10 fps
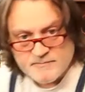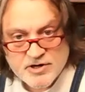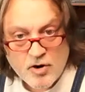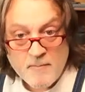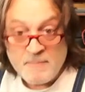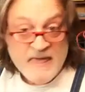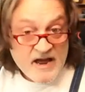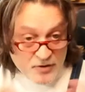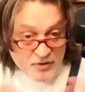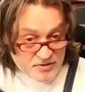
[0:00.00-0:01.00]
So
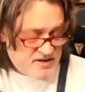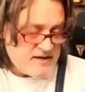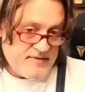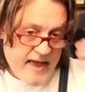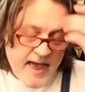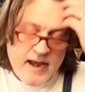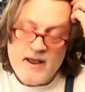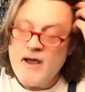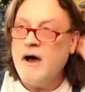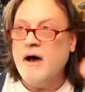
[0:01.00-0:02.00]
if you're interested in that,
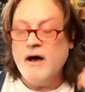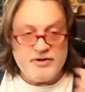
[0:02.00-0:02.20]
uh,